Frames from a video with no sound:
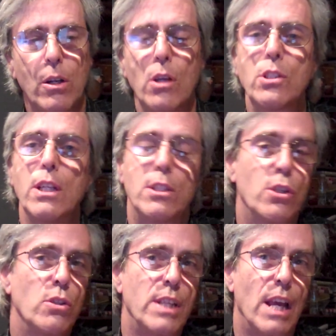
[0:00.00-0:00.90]
closely
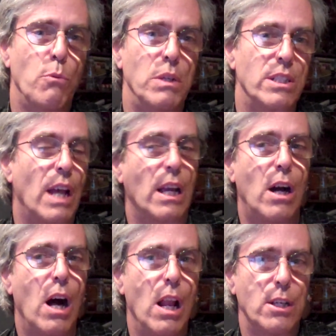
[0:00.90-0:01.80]
associated with
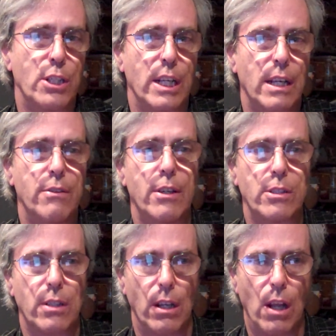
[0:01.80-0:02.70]
psychology, and
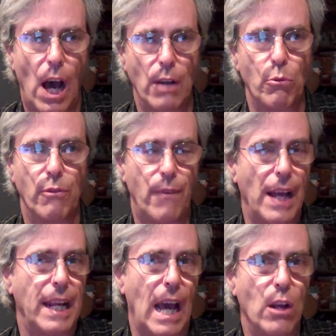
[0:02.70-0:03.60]
there's a lot we're
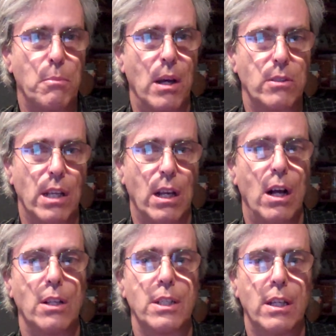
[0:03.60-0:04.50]
finding out about
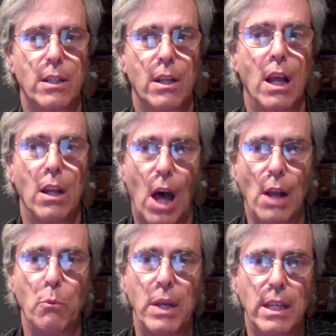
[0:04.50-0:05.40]
psychology and a
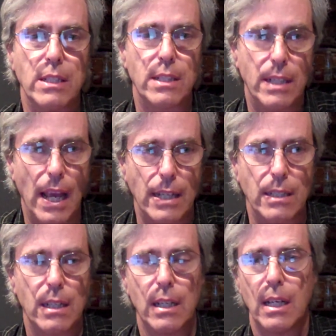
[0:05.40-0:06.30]
lot we can
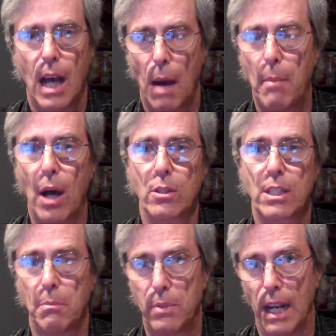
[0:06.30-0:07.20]
state
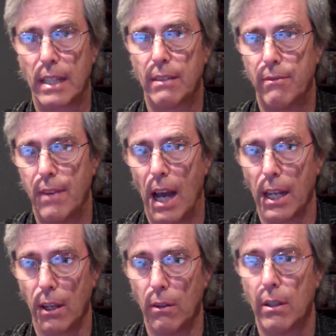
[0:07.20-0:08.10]
about subjective
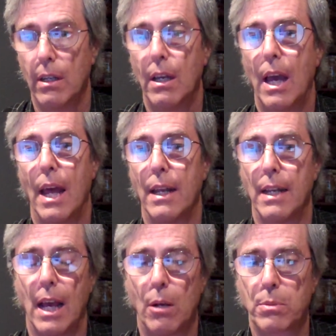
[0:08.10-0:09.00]
value, and
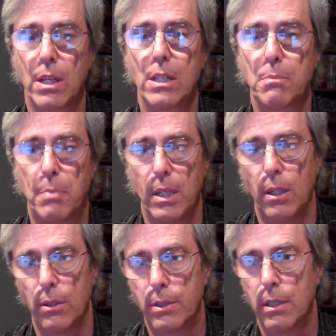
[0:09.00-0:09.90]
it helps us
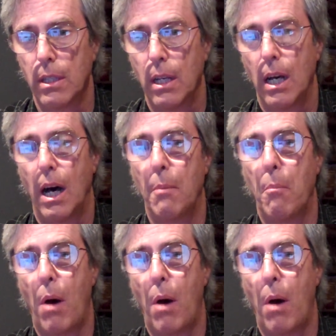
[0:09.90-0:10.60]
build a